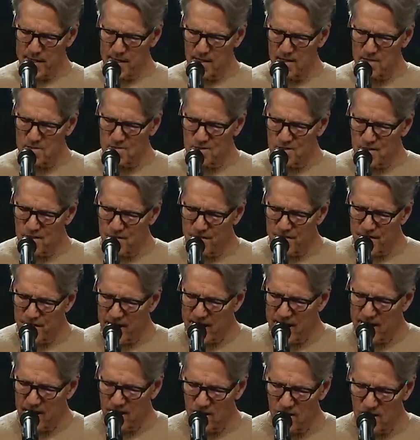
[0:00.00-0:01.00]
because the
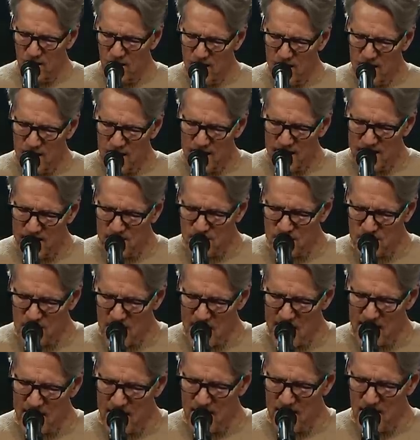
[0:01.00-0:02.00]
veil is
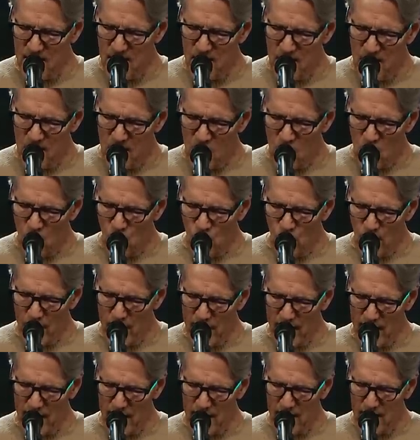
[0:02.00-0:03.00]
taken
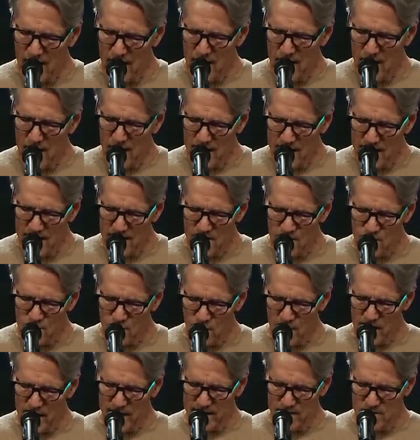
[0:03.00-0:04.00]
away in
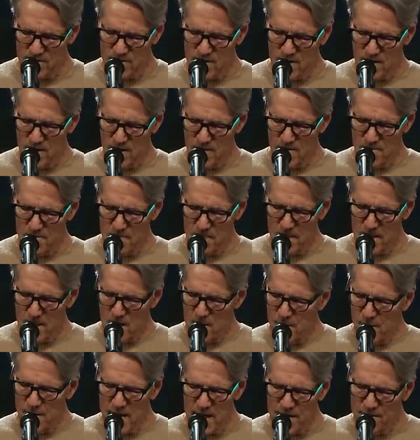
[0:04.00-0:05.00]
Christ.
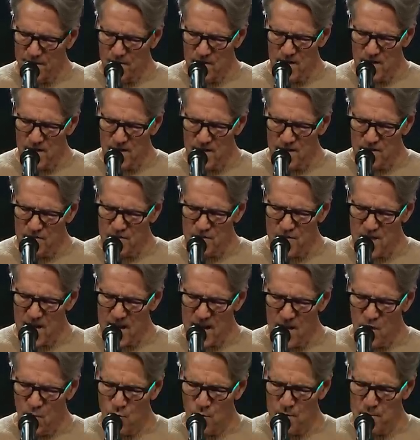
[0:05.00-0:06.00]
But even to this
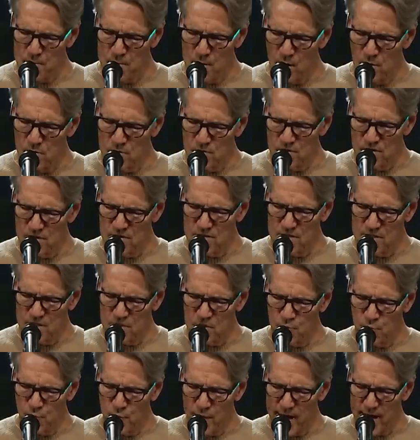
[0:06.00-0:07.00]
day, when Moses
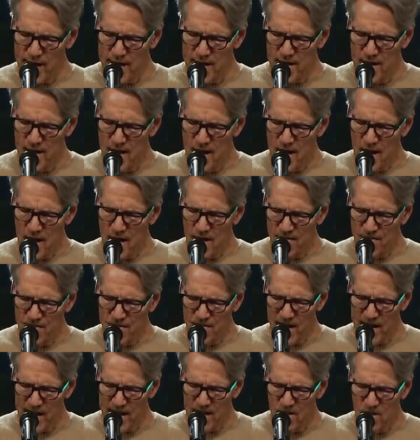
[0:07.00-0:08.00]
is read, a
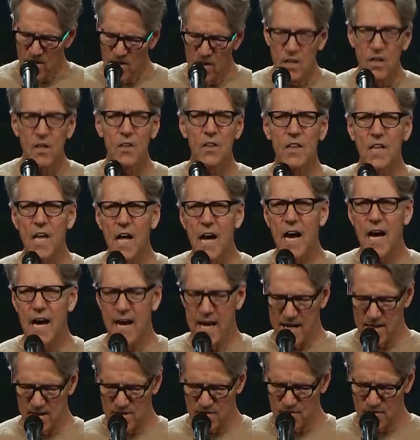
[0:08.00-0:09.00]
veil
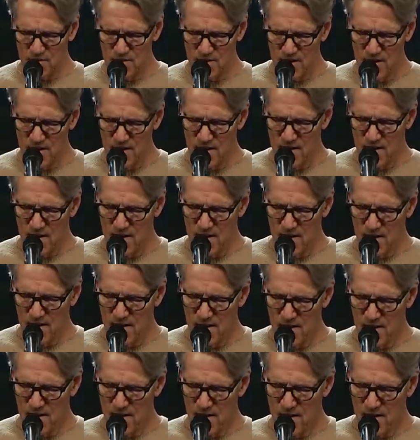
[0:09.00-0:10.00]
lies
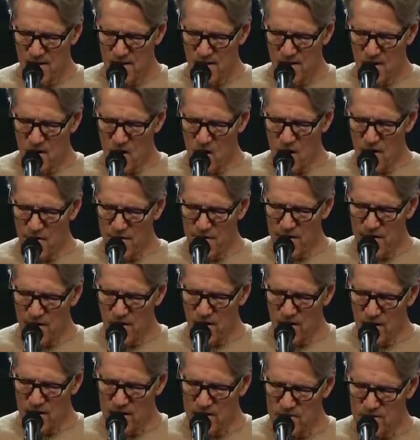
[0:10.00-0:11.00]
on
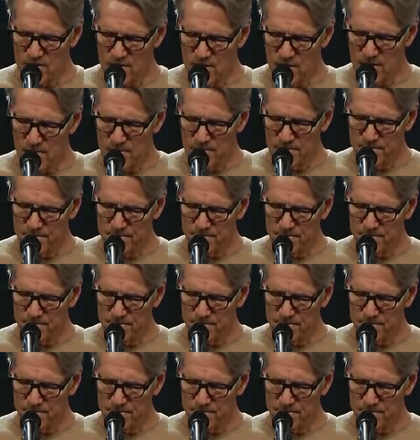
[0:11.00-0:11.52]
their hearts.